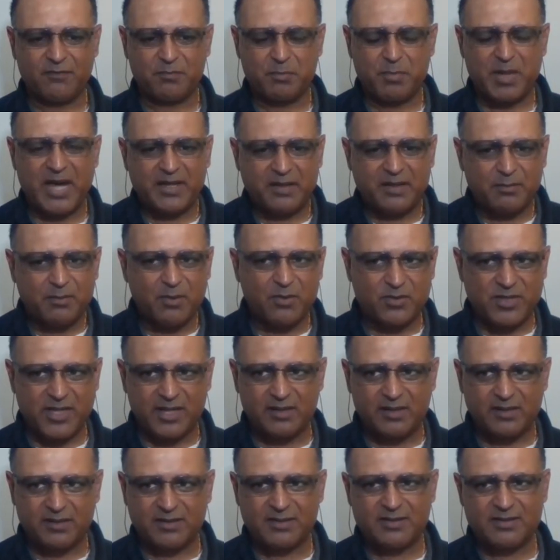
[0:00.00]
biting,
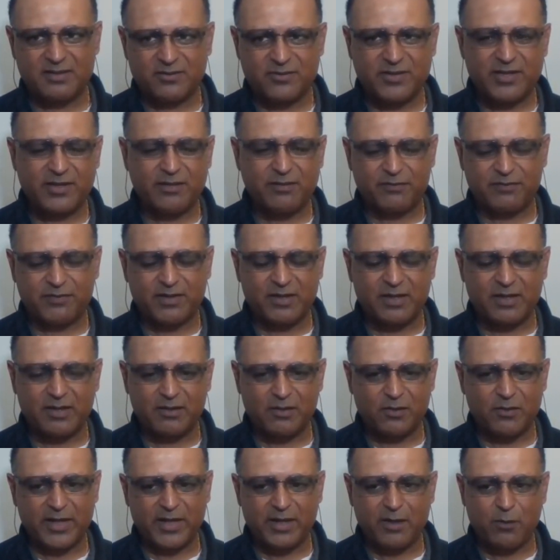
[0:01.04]
trying to figure
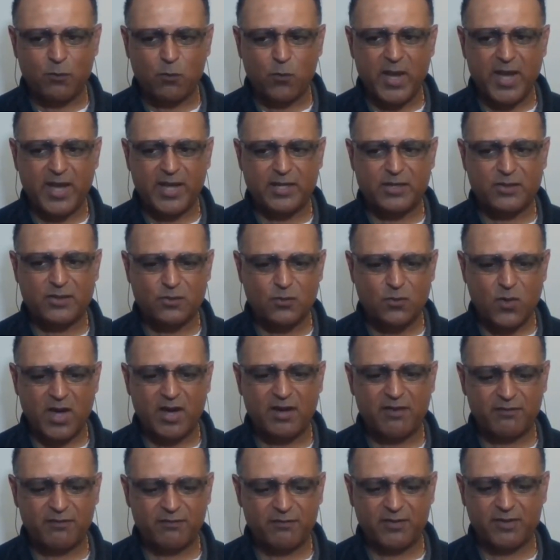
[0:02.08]
out, okay, where do
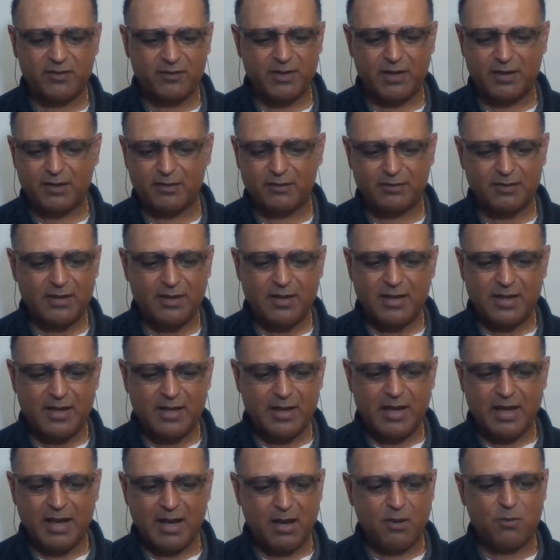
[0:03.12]
I figure out
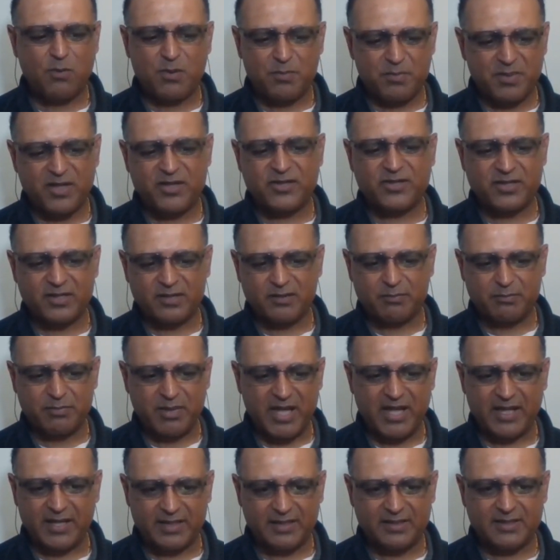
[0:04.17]
how a patient
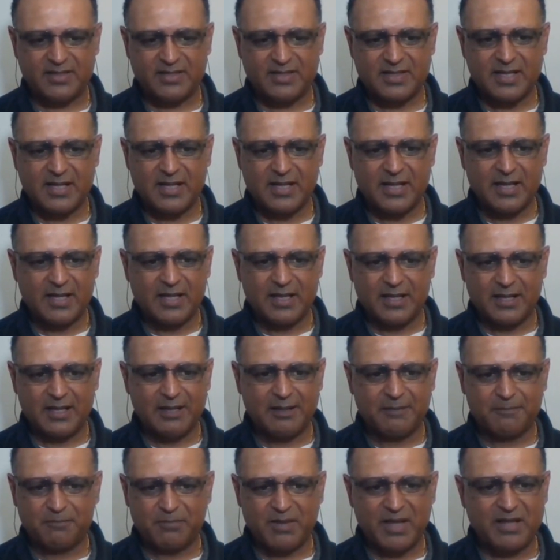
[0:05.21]
bites?
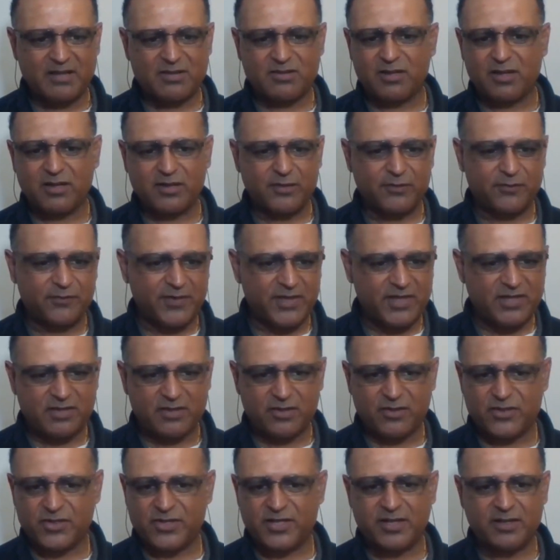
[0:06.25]
I started
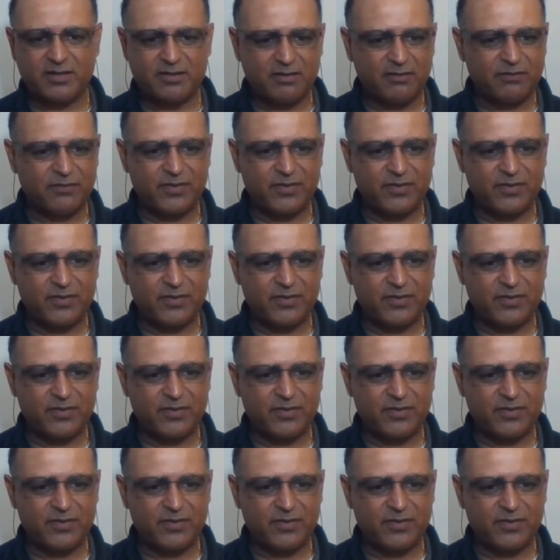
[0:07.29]
researching